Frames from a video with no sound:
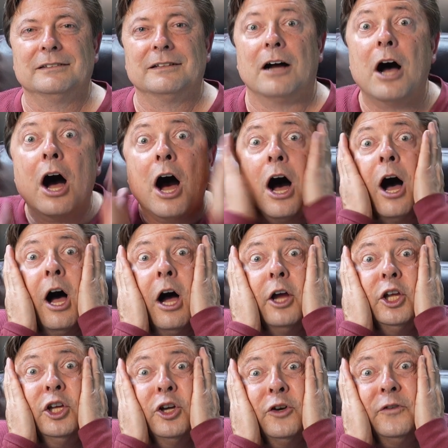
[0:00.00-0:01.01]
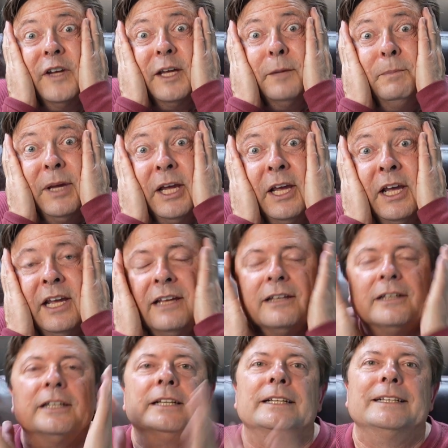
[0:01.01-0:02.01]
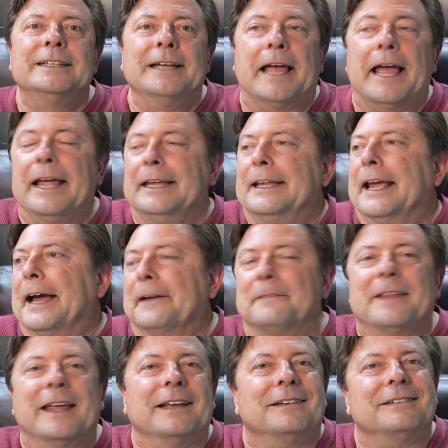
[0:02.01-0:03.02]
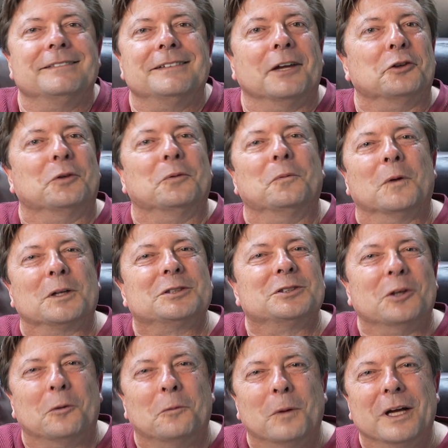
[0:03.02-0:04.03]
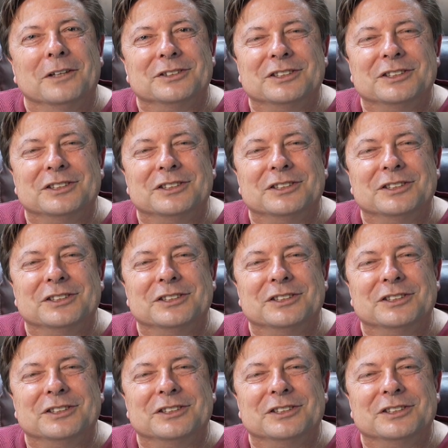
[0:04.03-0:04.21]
UVB? Yeah, that doesn't work so well.